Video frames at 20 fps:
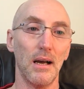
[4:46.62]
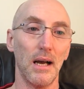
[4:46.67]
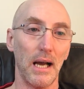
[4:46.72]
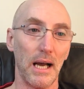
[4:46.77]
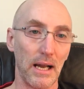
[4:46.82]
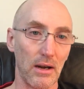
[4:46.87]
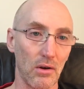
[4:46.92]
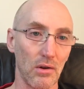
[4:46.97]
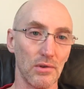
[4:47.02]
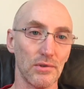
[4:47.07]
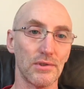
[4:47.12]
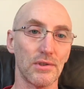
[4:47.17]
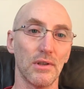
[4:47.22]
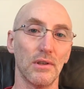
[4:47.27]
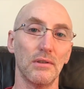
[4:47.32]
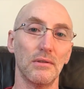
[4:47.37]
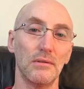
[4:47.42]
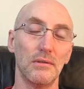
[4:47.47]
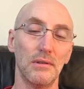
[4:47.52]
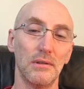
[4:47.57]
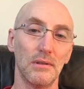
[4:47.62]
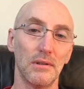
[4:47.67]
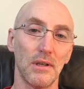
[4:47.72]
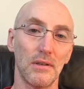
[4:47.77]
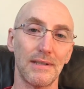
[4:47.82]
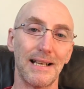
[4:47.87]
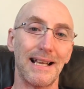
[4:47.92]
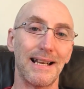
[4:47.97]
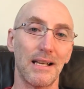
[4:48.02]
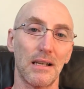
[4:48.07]
and also
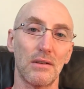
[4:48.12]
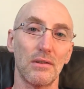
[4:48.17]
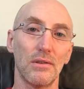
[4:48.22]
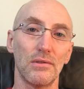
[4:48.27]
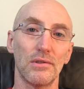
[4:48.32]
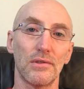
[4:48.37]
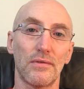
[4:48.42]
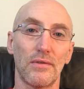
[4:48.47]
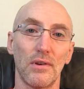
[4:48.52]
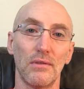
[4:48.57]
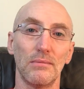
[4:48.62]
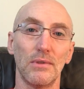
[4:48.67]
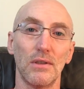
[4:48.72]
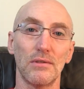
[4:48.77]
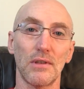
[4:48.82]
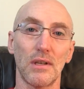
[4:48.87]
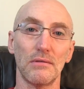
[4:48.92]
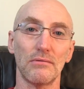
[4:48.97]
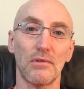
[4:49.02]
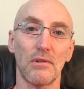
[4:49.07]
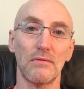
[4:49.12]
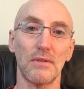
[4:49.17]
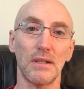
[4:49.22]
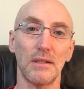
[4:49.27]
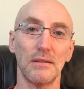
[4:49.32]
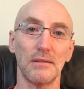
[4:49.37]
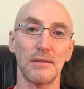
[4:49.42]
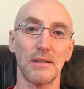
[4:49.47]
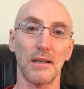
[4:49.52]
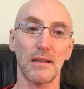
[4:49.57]
those anecdotes from those ultra
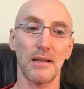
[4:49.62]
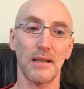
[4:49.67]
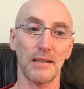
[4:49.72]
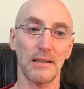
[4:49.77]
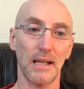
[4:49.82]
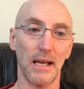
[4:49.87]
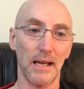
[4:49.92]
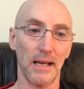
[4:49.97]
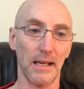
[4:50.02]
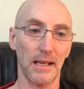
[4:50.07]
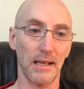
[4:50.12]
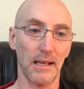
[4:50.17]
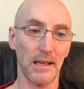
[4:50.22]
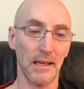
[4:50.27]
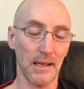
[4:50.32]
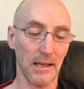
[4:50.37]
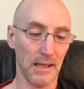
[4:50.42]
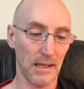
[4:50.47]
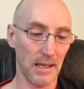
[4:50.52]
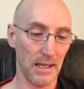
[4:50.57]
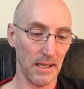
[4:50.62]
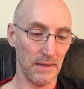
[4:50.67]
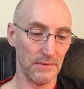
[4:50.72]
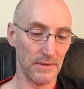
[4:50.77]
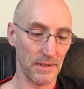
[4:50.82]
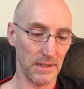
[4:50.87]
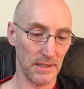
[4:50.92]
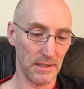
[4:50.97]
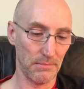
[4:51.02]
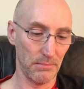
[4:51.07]
runners. I think that
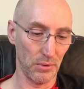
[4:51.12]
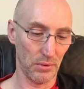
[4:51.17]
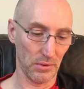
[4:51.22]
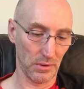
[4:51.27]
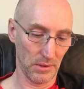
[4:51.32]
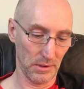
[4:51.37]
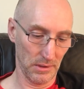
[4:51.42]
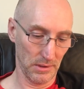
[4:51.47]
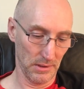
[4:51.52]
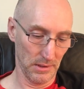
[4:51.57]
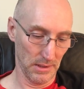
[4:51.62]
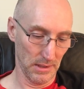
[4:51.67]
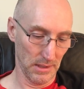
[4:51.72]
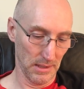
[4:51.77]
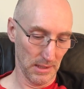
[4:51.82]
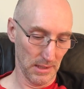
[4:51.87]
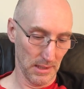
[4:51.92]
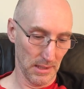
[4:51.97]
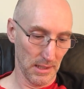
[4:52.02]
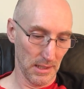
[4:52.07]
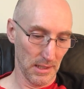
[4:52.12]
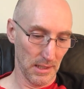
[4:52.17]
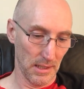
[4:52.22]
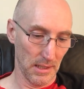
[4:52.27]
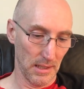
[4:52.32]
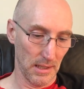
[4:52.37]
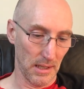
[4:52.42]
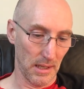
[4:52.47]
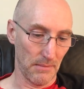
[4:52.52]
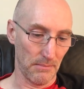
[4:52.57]
gives this book
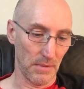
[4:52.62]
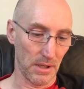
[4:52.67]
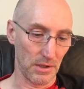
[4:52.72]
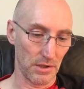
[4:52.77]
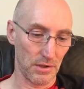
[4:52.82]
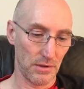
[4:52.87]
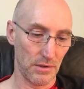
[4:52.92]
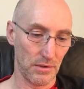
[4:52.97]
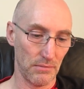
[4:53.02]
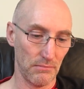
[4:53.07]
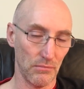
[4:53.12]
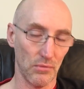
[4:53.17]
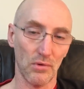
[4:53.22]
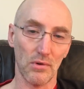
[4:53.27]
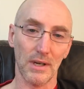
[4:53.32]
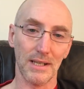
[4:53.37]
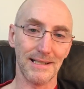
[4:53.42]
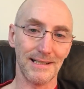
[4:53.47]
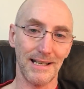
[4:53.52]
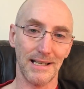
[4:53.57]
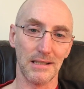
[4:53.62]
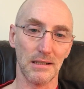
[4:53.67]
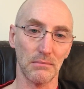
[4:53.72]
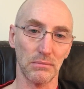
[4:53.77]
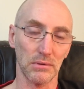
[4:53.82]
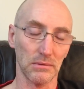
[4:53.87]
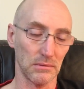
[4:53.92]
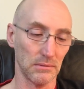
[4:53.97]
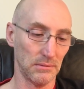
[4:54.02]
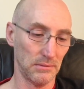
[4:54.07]
a much more
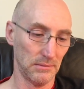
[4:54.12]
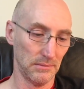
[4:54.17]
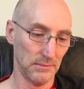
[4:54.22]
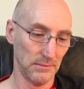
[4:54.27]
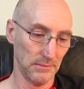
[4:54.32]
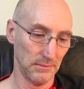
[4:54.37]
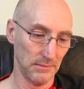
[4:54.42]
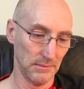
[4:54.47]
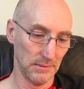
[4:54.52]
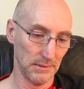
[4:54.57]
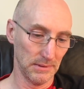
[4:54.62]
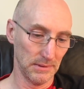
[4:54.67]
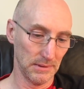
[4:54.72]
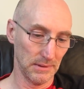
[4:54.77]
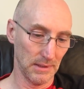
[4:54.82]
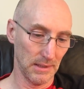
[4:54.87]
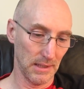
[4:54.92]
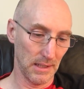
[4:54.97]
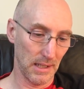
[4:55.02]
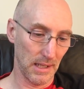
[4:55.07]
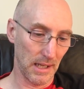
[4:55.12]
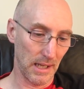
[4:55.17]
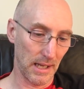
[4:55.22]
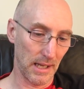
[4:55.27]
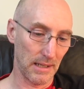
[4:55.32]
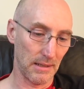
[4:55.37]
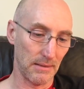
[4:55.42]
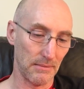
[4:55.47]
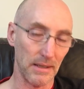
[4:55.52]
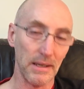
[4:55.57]
accessible
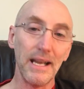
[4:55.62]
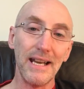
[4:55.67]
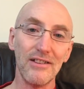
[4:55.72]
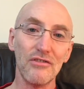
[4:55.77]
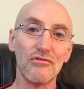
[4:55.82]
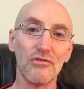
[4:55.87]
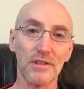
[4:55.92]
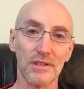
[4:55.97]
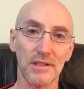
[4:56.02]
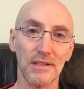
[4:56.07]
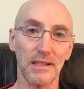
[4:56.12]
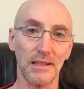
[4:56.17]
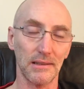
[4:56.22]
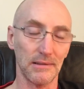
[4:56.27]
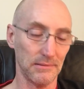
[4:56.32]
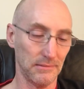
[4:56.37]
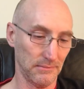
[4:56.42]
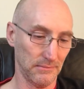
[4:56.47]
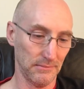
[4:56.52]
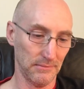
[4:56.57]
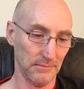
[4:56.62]
and interesting